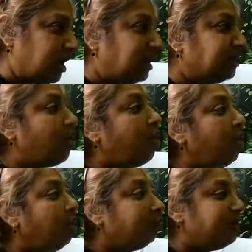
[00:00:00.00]
and
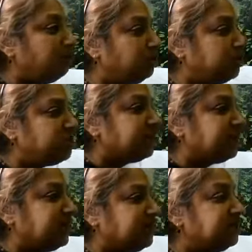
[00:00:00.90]
all my
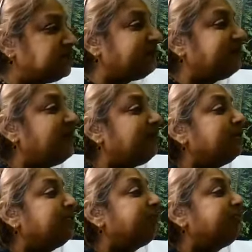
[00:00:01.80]
original is
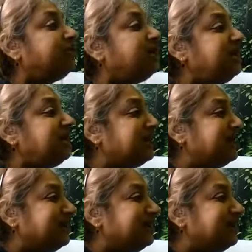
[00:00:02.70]
available free